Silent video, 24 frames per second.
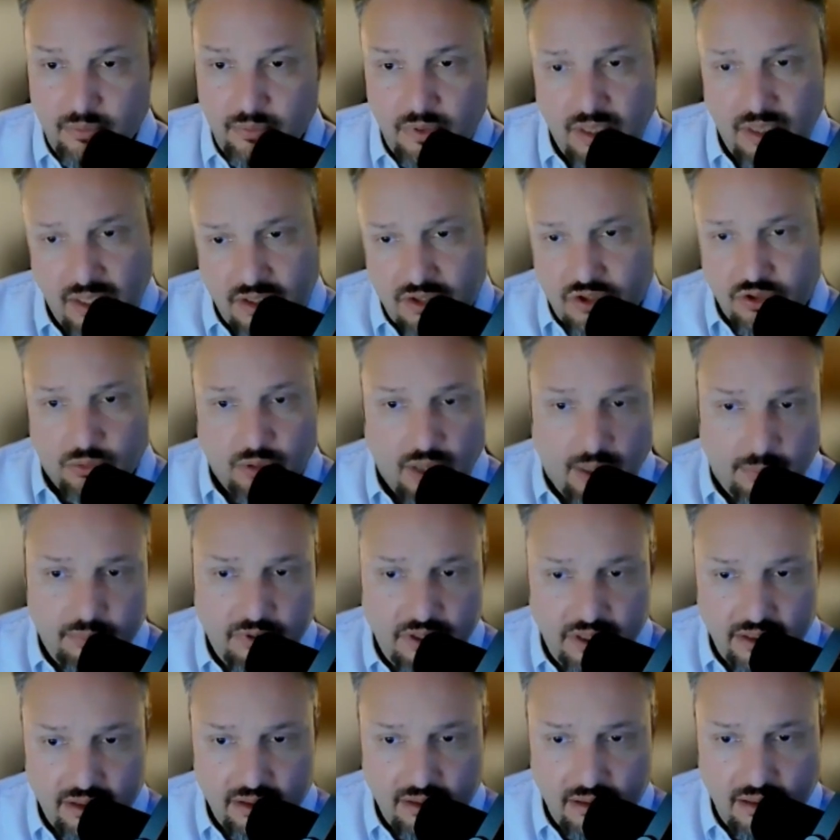
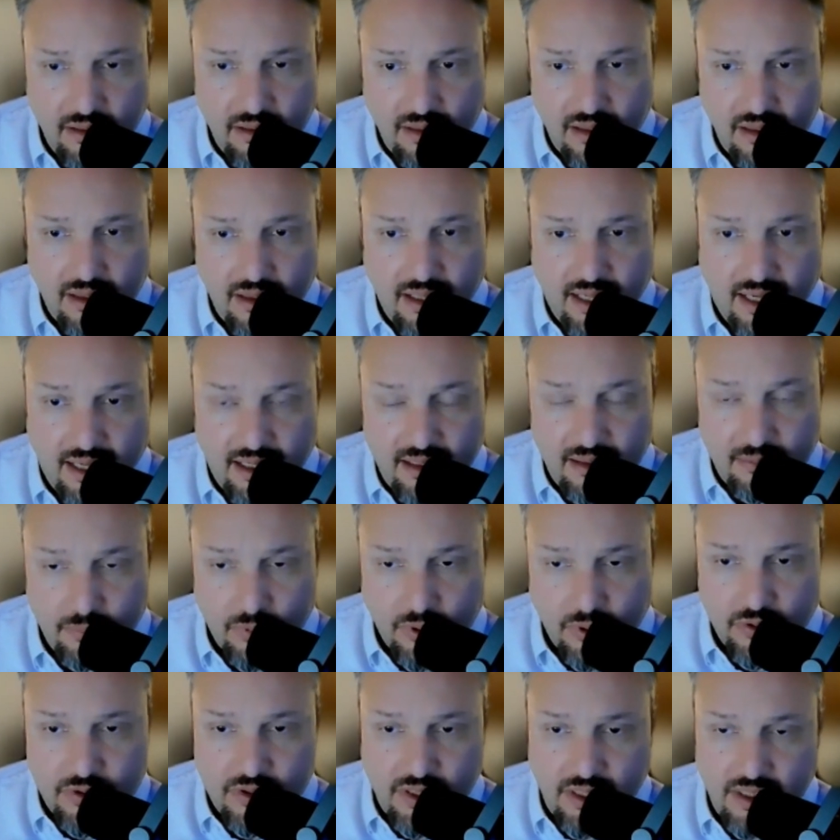interrupting that
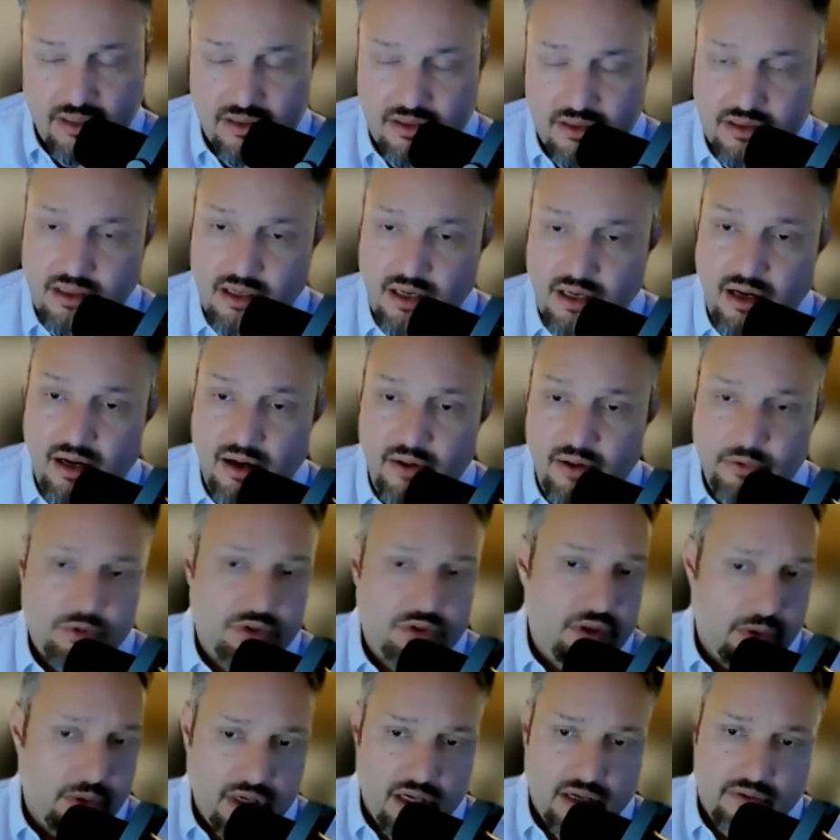process. There was
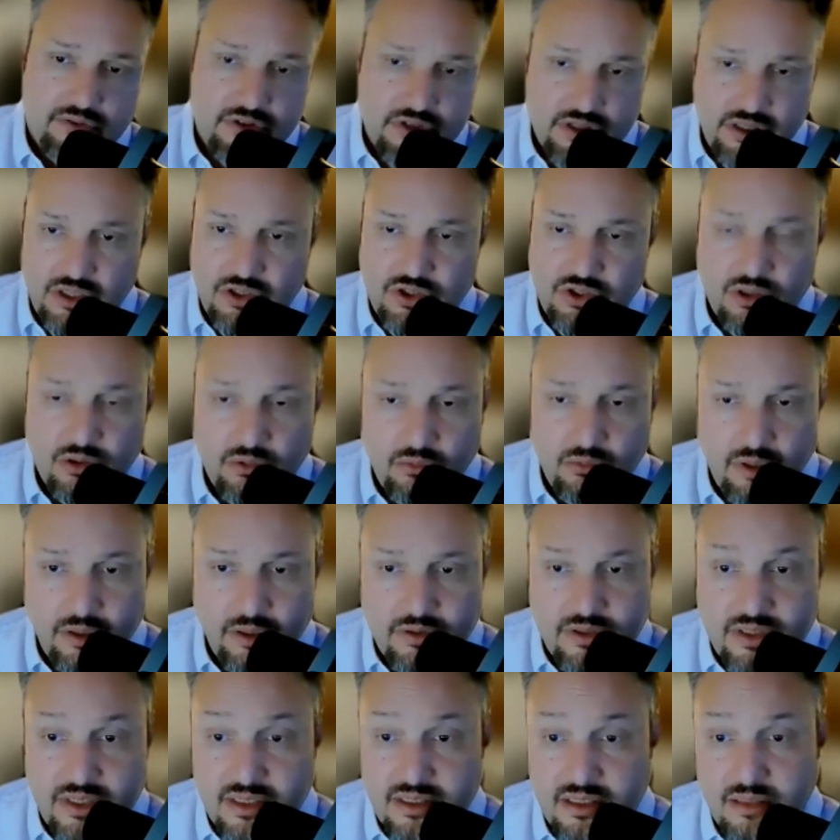no conversation around
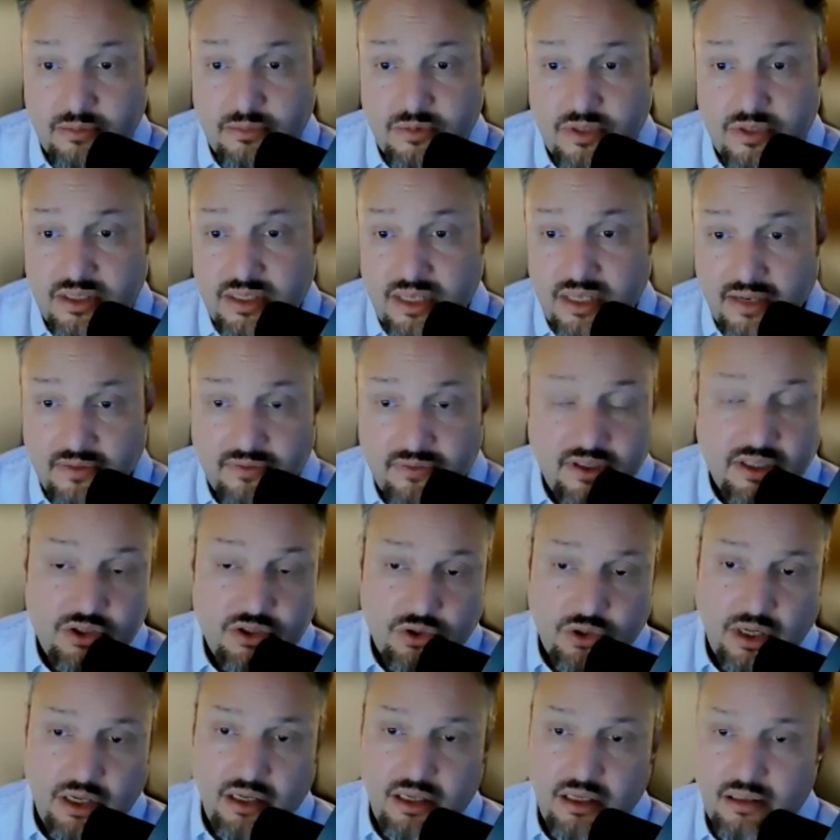systems safety
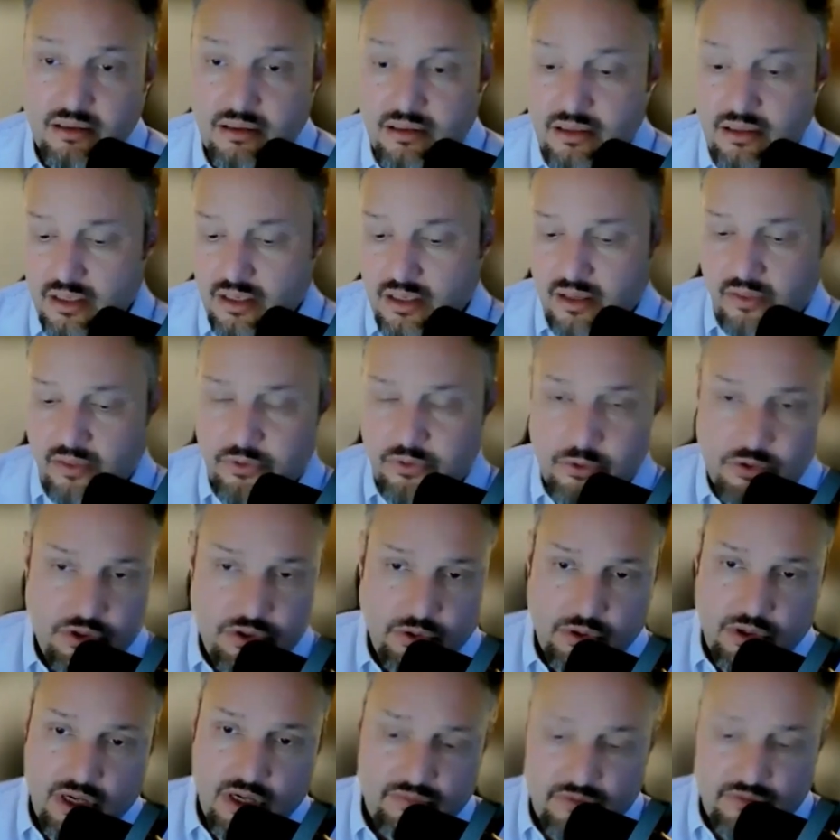training. There was
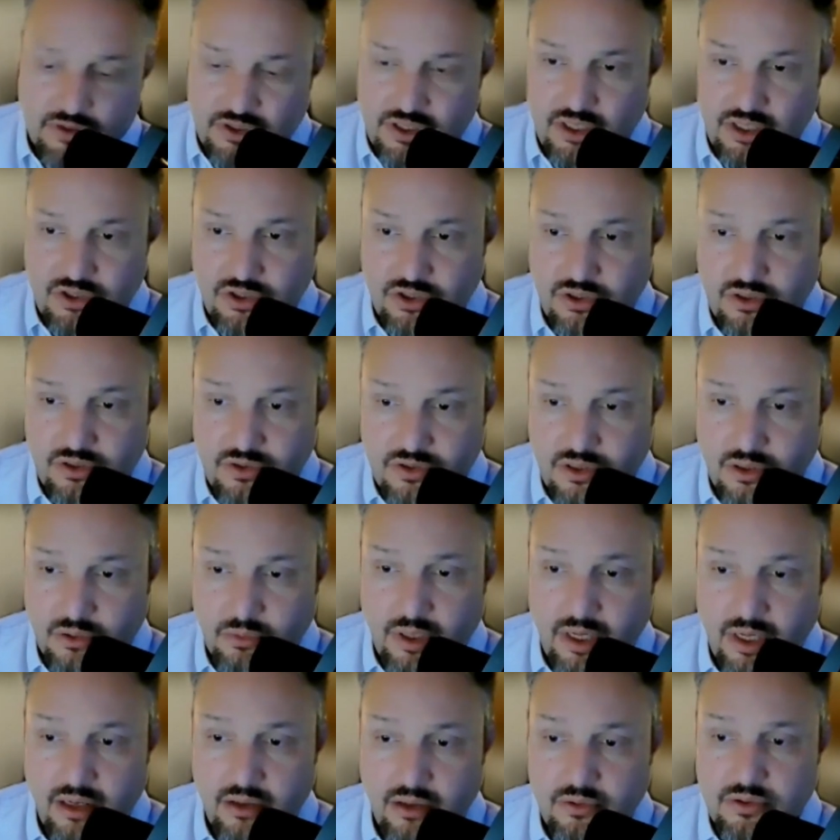no conversations
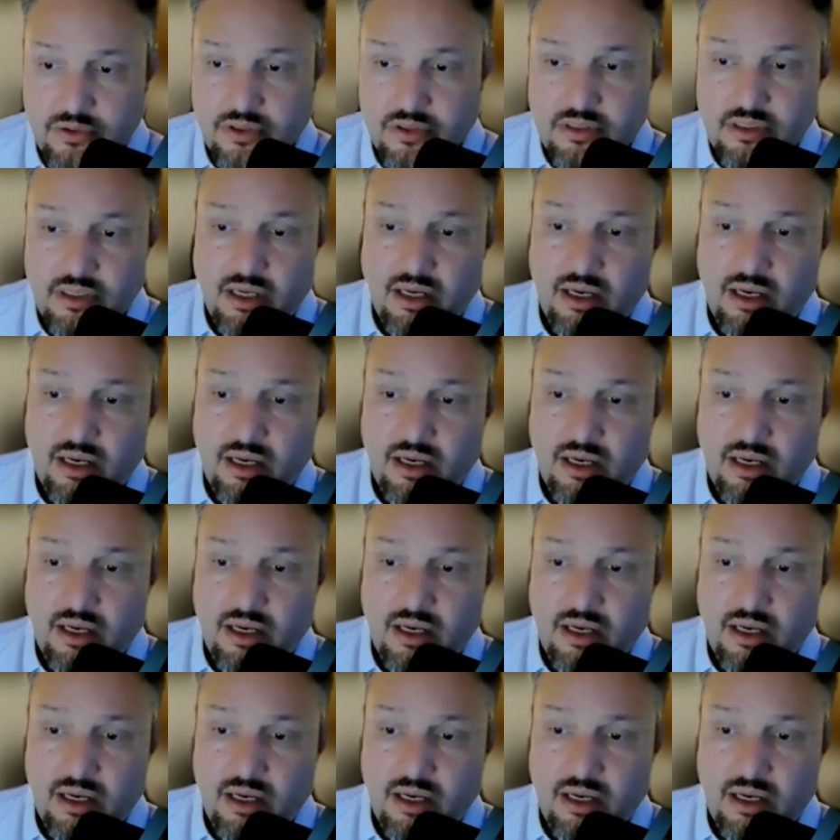around